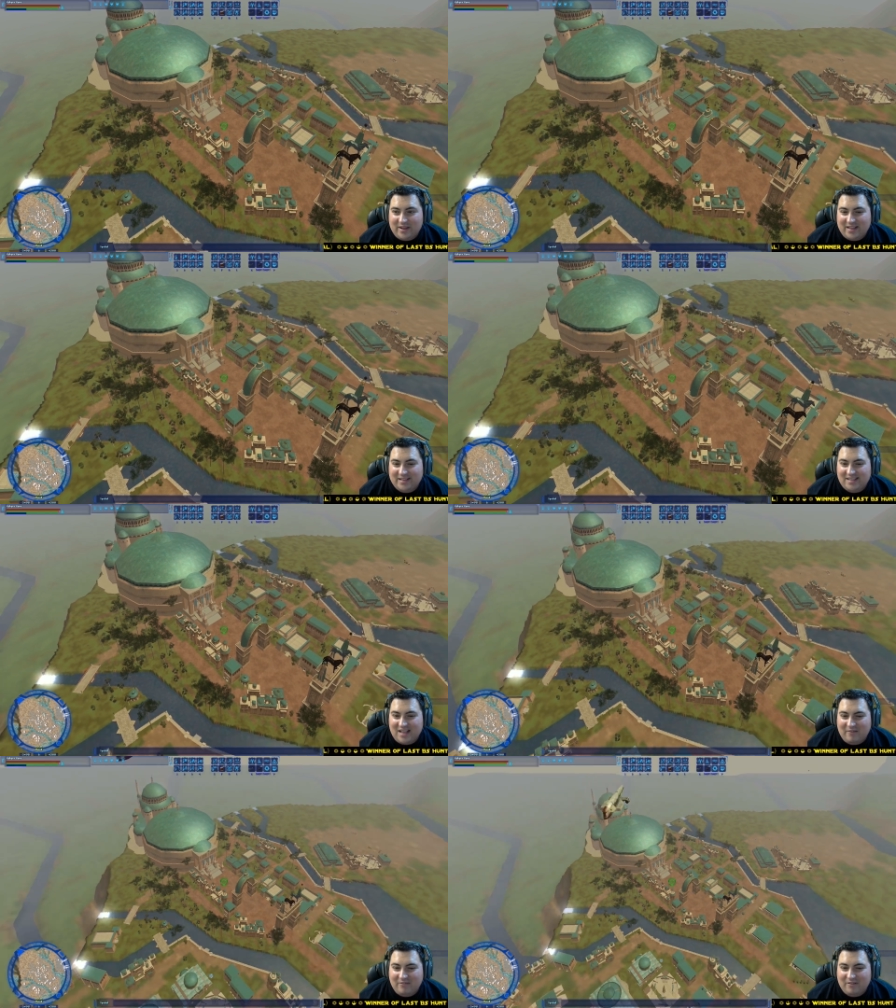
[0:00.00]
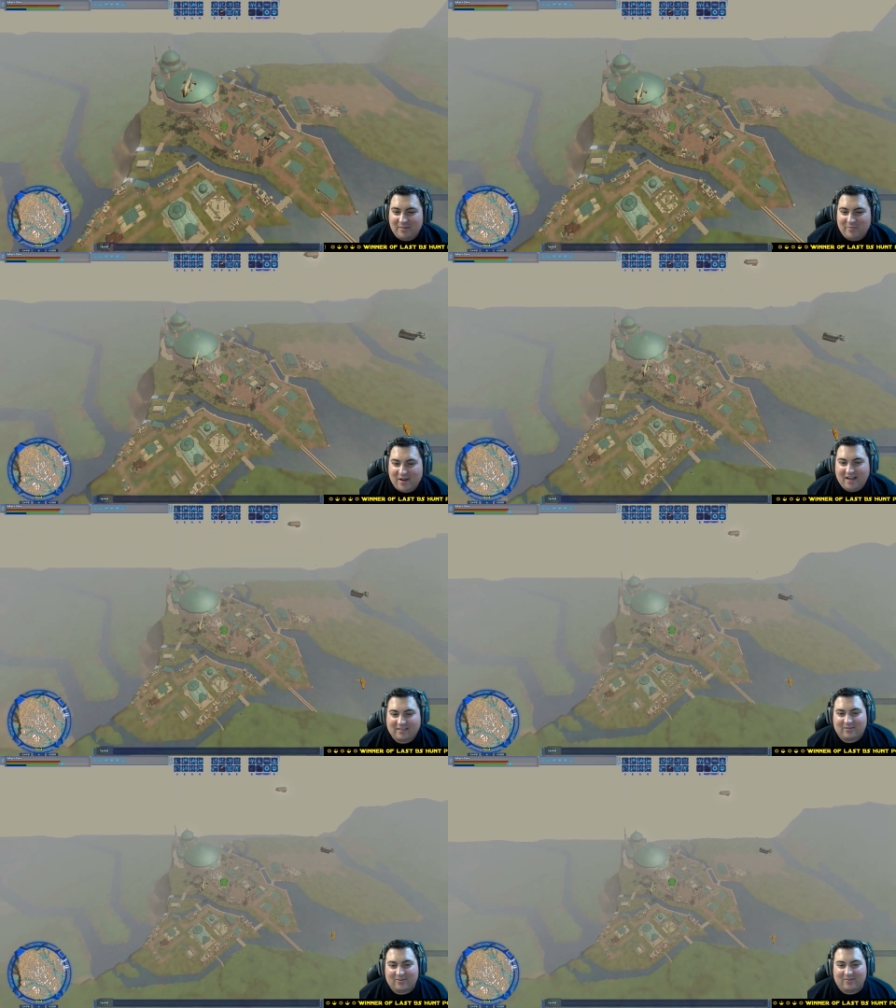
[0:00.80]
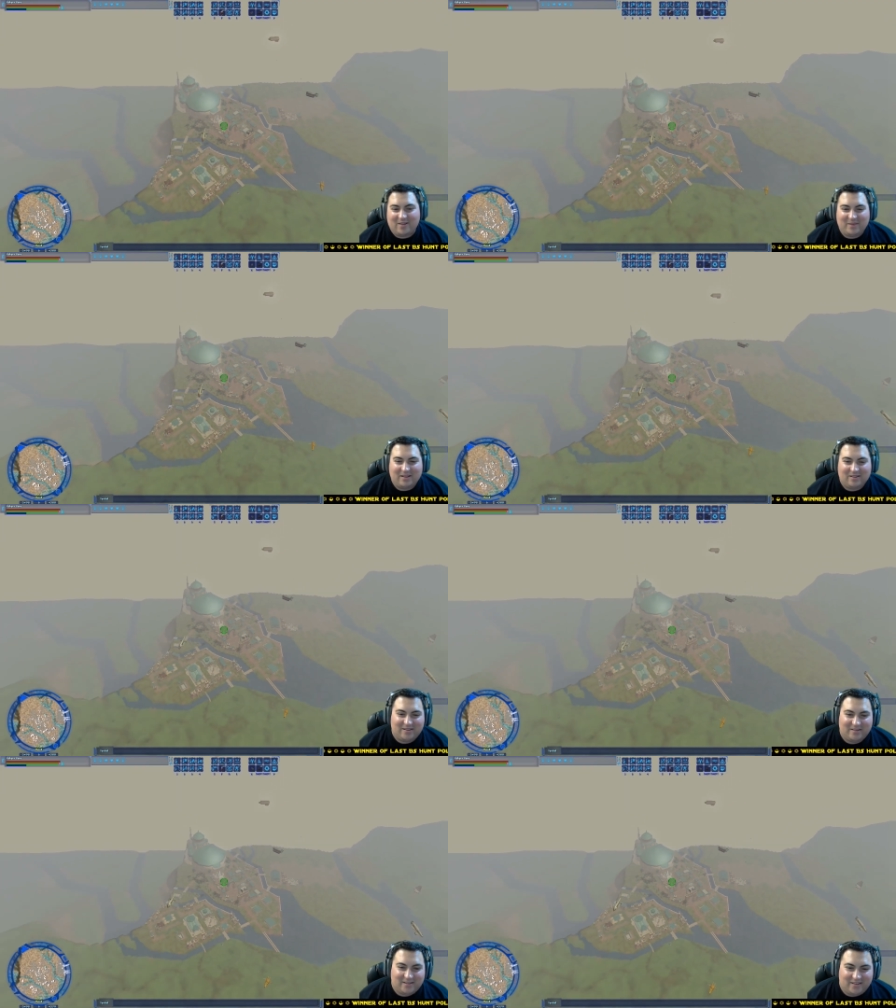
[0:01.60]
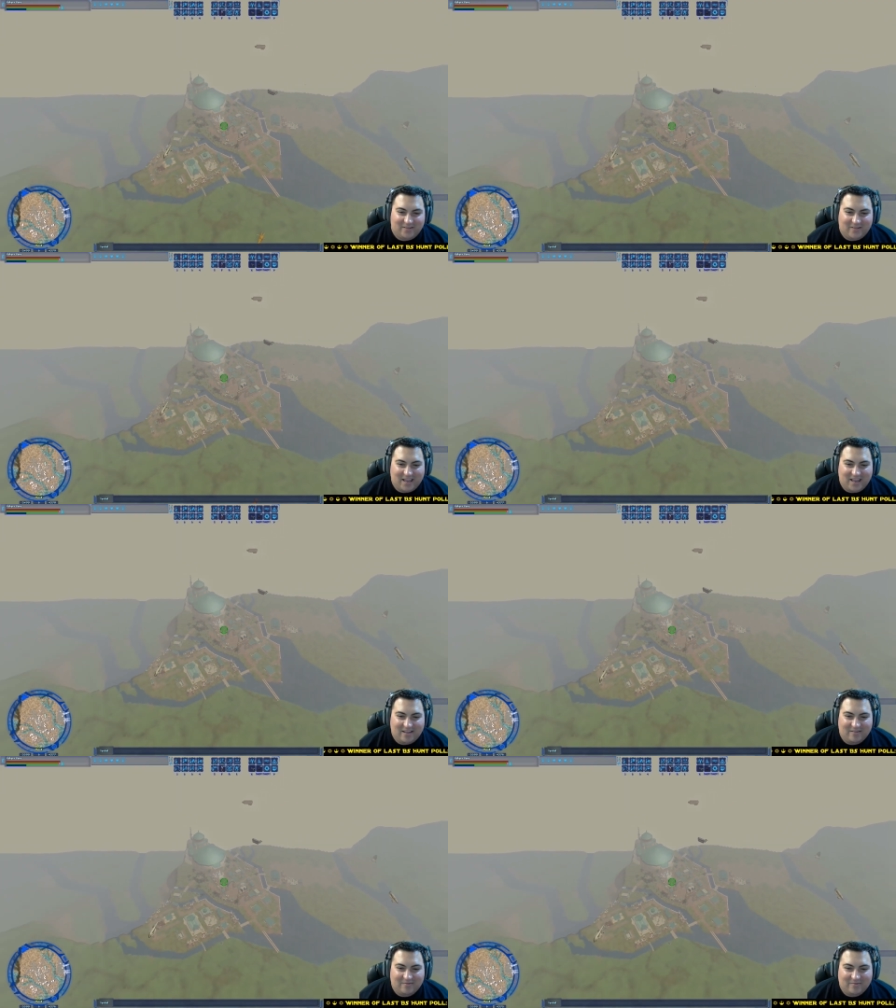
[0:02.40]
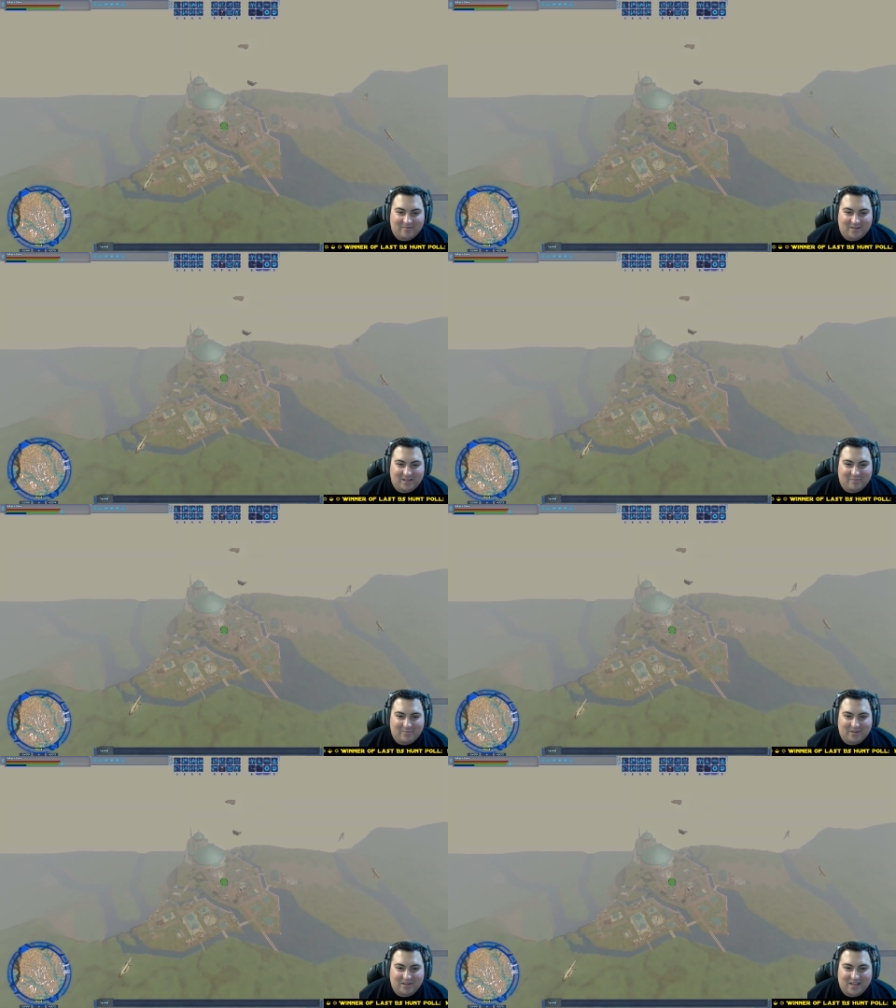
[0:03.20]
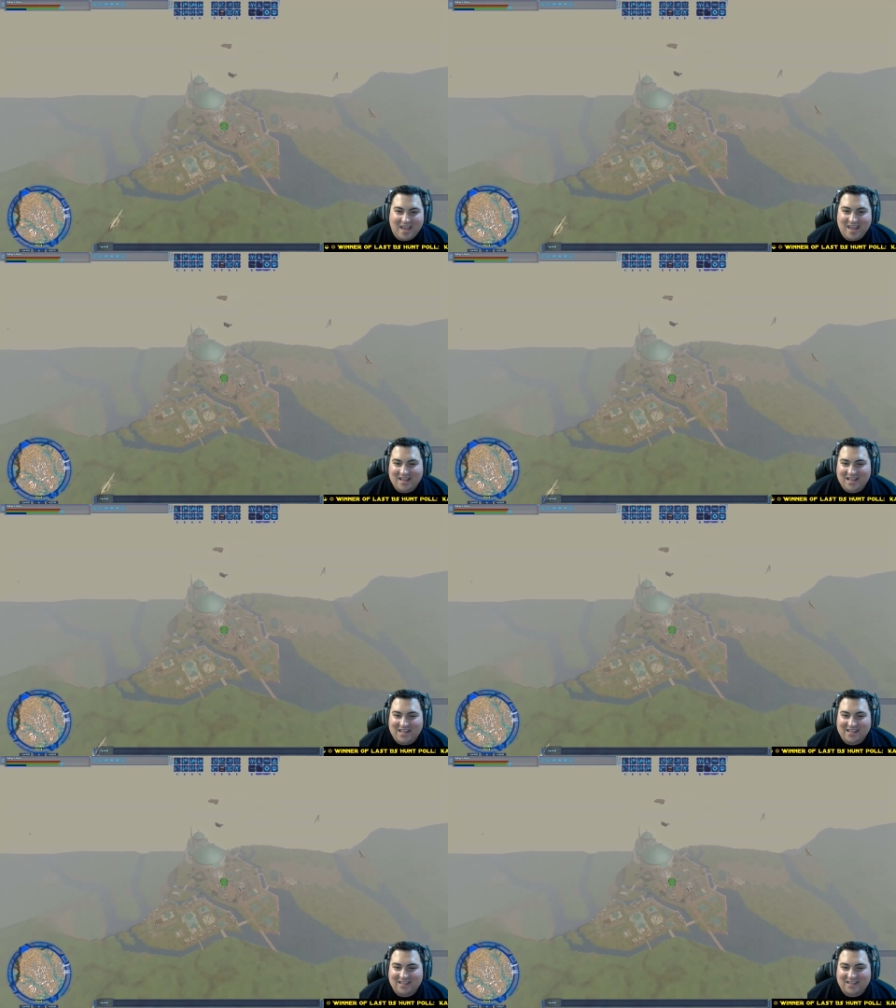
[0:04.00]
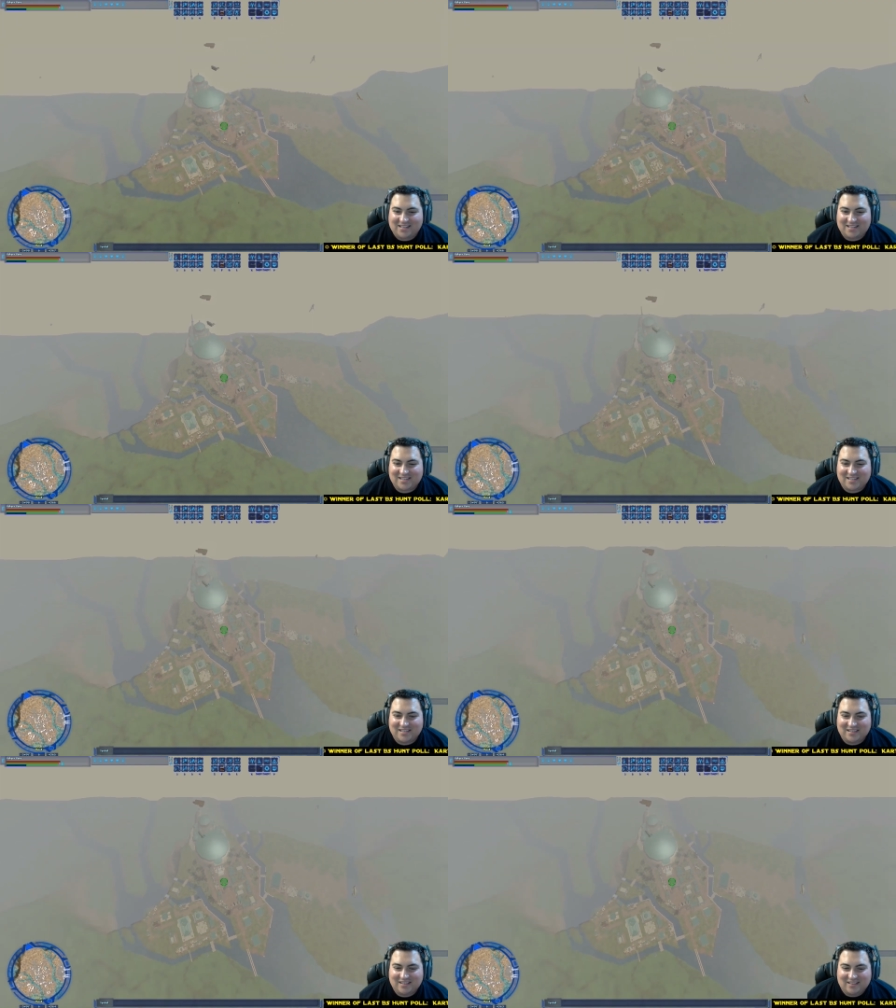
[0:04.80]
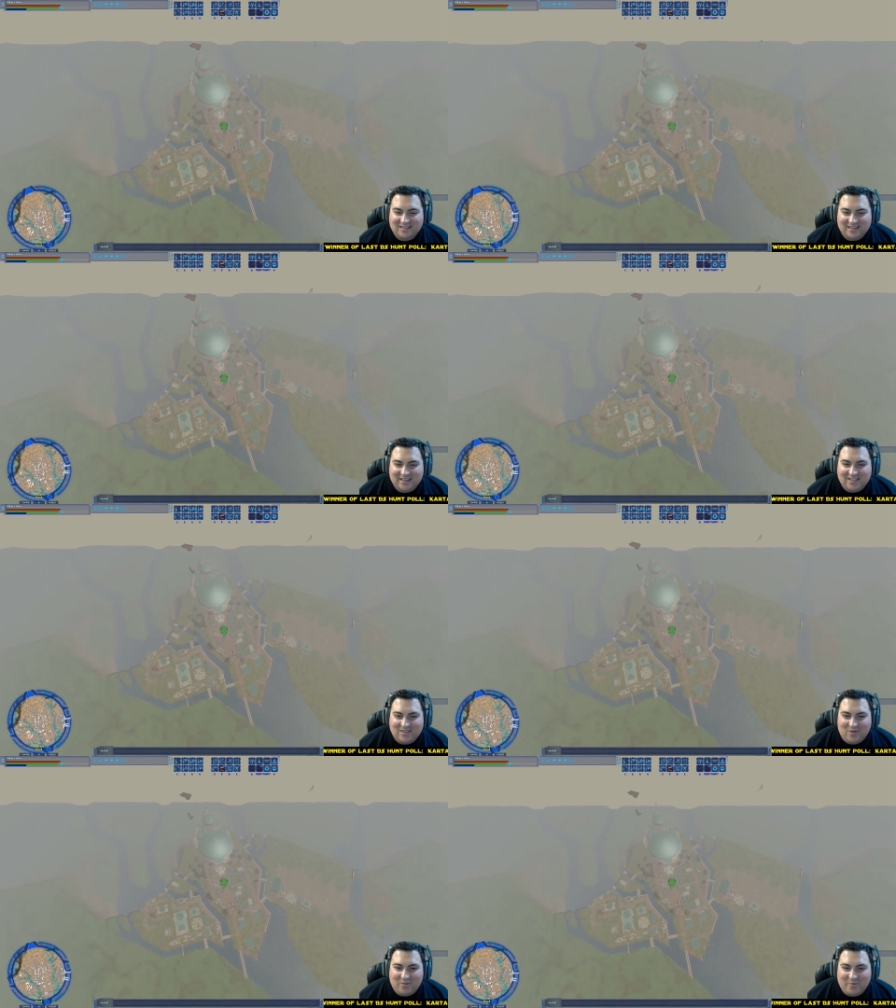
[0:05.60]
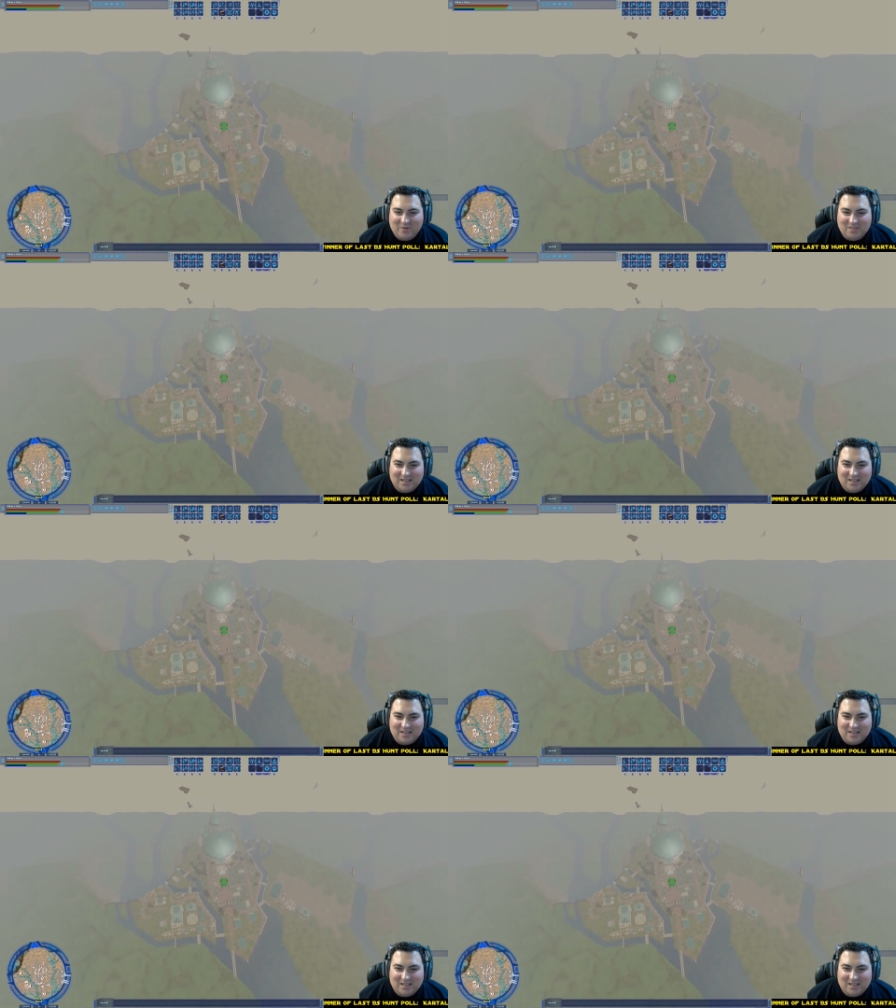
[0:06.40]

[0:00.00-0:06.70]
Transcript: it's not really practical. I mean, you can't really play like this. It's almost like